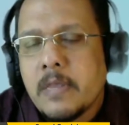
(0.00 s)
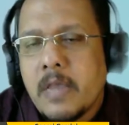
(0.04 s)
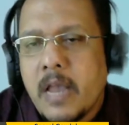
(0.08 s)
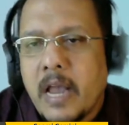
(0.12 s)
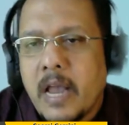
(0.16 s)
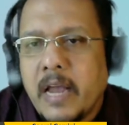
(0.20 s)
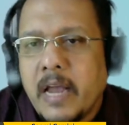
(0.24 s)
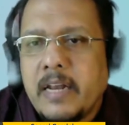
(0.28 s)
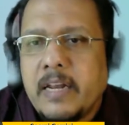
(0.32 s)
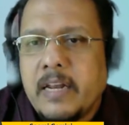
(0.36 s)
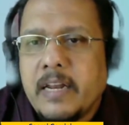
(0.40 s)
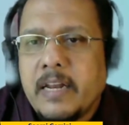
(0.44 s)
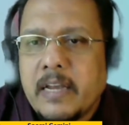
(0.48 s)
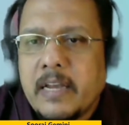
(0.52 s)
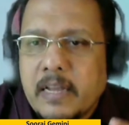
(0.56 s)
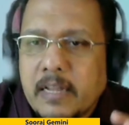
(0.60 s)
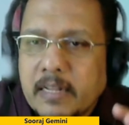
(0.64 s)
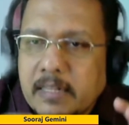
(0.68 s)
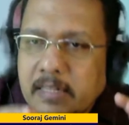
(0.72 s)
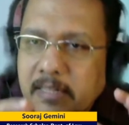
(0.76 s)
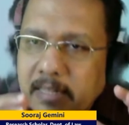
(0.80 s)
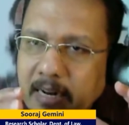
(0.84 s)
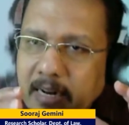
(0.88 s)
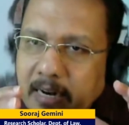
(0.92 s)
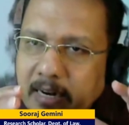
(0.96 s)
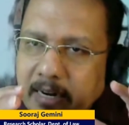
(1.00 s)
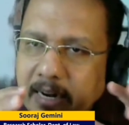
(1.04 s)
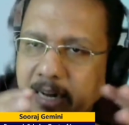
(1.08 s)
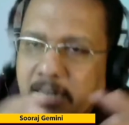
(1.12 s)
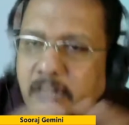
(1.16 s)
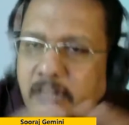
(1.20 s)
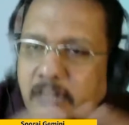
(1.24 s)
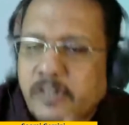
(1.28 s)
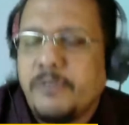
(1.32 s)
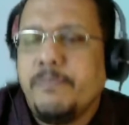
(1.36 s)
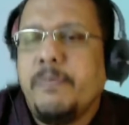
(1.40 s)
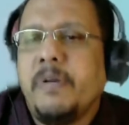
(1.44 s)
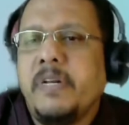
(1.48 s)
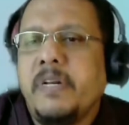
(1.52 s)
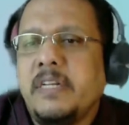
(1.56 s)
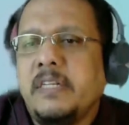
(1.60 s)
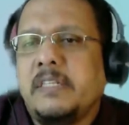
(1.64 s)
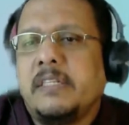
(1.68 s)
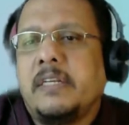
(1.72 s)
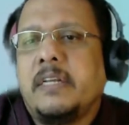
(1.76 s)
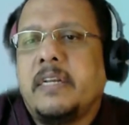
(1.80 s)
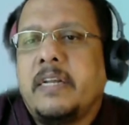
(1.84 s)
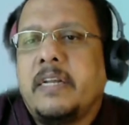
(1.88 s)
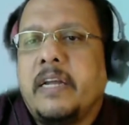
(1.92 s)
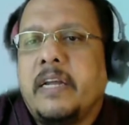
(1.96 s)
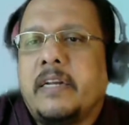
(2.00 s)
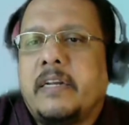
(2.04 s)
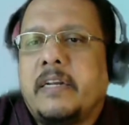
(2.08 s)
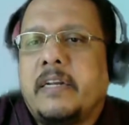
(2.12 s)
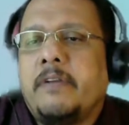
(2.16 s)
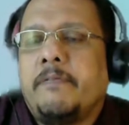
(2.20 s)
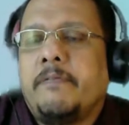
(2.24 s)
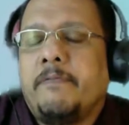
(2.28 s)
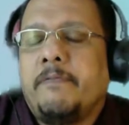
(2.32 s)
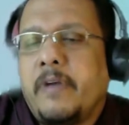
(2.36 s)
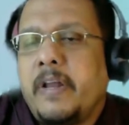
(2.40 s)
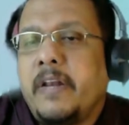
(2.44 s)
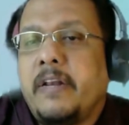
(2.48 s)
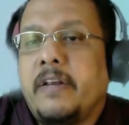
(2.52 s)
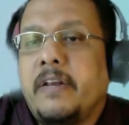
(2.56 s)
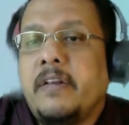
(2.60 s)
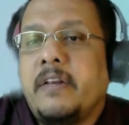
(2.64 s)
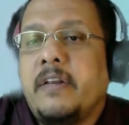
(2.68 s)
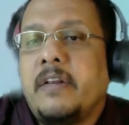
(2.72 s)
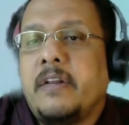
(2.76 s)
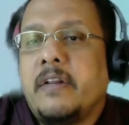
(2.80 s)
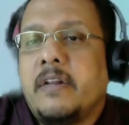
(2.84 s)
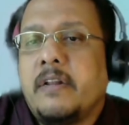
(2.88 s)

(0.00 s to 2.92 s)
And the detriment is created when